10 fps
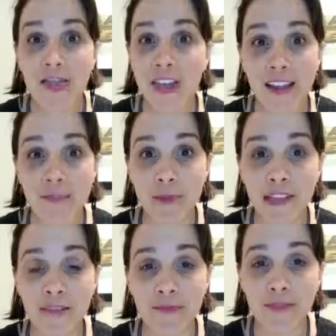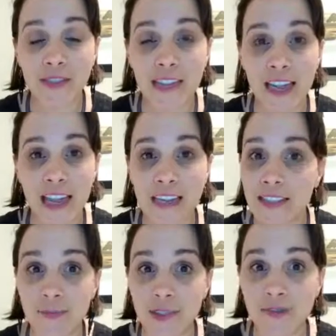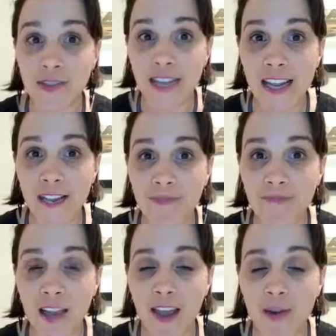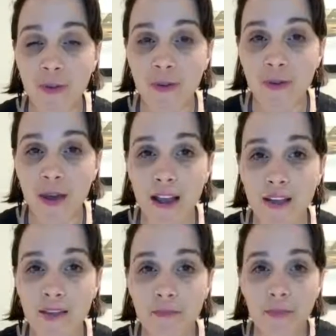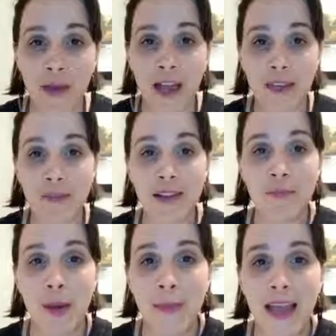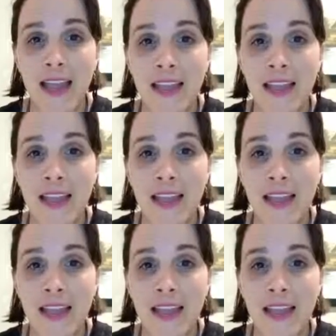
That's my tip for today, Tip Tuesday. I hope you're well. Bye, Busy Mama.